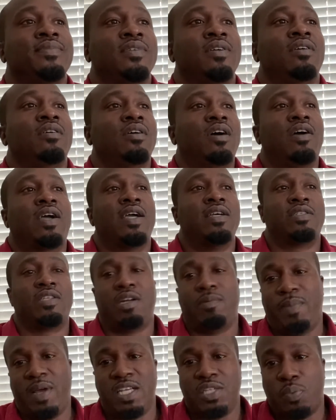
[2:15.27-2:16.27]
okay, so the
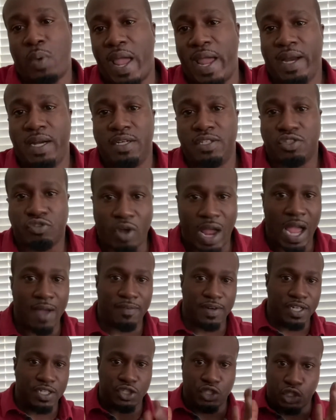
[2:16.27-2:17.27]
best way I can describe
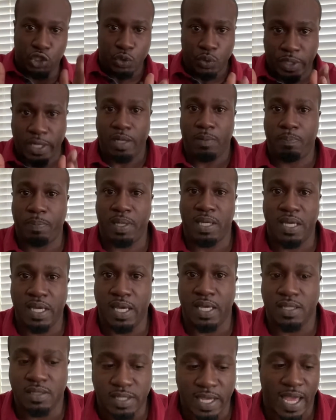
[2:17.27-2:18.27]
it is you can be
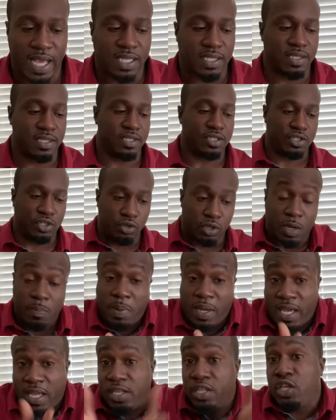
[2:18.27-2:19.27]
in Texas. You can
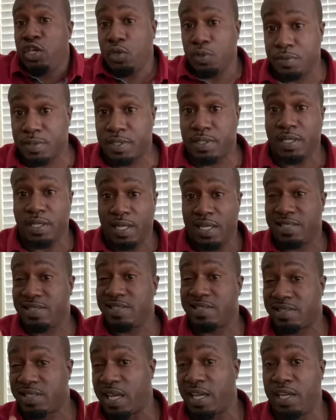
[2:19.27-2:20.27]
be in Houston. Let's
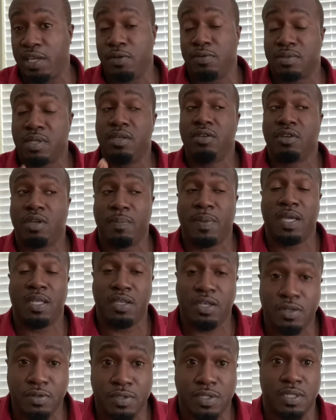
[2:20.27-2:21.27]
just say Houston. You can be in
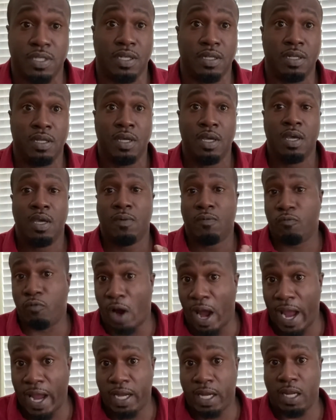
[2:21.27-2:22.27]
Houston
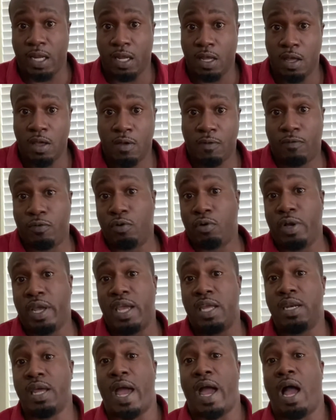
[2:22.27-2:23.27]
riding for
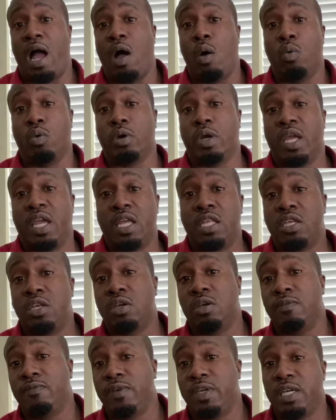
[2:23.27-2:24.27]
an hour in
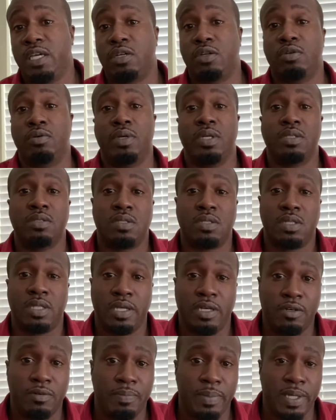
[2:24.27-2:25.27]
your vehicle and
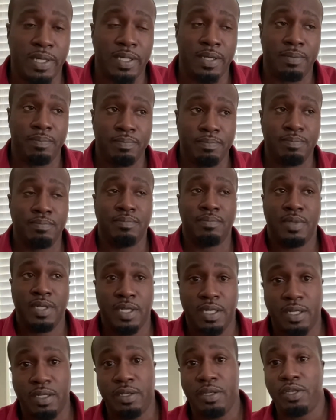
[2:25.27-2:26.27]
still be
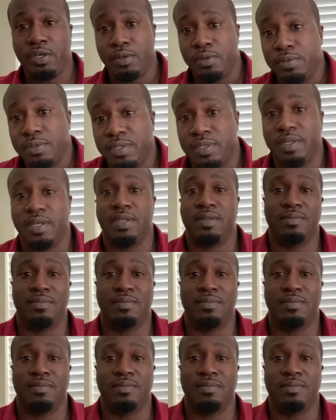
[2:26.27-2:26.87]
in Houston.